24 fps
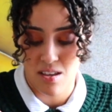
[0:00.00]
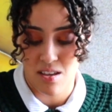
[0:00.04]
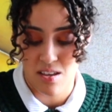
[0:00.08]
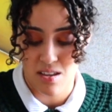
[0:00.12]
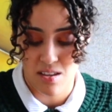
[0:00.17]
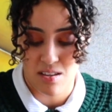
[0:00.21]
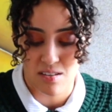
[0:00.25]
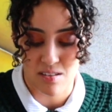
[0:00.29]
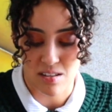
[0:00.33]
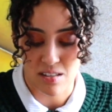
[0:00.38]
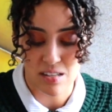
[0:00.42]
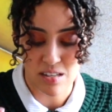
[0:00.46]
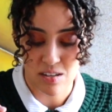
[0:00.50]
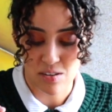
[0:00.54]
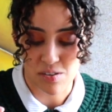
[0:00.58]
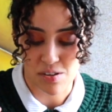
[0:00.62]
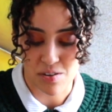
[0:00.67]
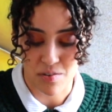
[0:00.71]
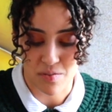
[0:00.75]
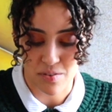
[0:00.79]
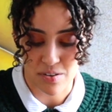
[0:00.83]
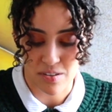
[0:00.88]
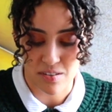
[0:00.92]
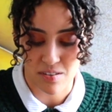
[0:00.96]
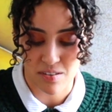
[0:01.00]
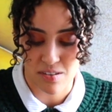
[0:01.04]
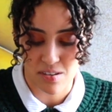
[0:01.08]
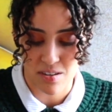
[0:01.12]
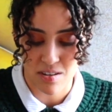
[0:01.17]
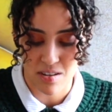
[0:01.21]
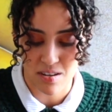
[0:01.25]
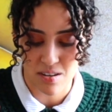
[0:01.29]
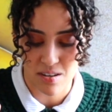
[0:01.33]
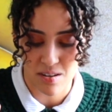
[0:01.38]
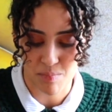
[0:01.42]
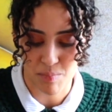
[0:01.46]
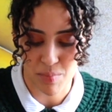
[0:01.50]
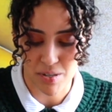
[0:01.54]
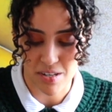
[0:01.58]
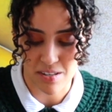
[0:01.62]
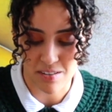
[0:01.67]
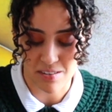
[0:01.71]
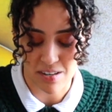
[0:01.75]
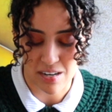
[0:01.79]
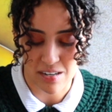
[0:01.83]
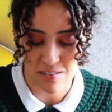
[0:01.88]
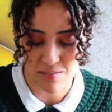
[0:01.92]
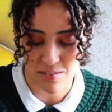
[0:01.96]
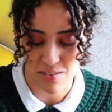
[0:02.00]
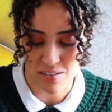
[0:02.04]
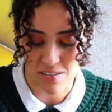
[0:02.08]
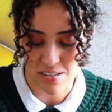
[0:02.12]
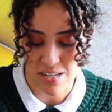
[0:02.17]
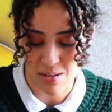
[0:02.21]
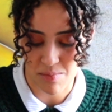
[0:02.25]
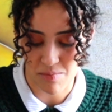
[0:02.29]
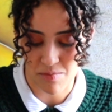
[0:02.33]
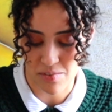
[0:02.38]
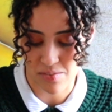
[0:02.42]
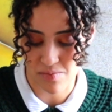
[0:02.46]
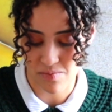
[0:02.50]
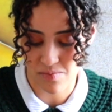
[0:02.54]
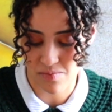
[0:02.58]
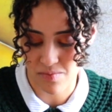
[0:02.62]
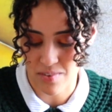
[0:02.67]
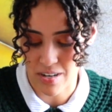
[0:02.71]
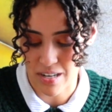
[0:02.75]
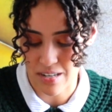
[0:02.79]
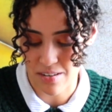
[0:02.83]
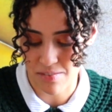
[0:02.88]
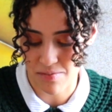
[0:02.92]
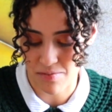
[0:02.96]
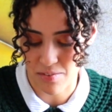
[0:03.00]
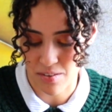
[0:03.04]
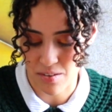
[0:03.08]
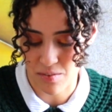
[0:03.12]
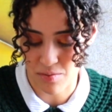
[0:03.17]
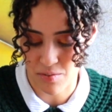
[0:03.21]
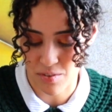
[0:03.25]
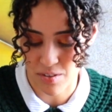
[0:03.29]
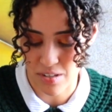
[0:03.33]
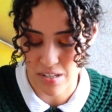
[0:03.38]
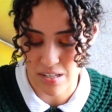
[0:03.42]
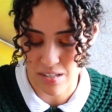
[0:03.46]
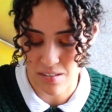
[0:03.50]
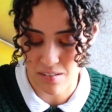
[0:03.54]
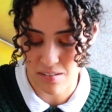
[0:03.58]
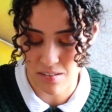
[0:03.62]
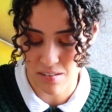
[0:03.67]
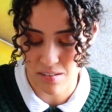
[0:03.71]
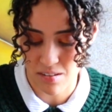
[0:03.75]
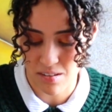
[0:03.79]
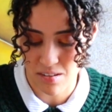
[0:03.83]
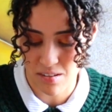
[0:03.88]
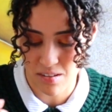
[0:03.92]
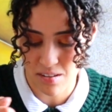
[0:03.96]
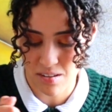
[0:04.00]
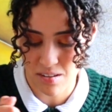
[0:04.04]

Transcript: It's a little different, but it's kind of the same, kind of fun for the kids.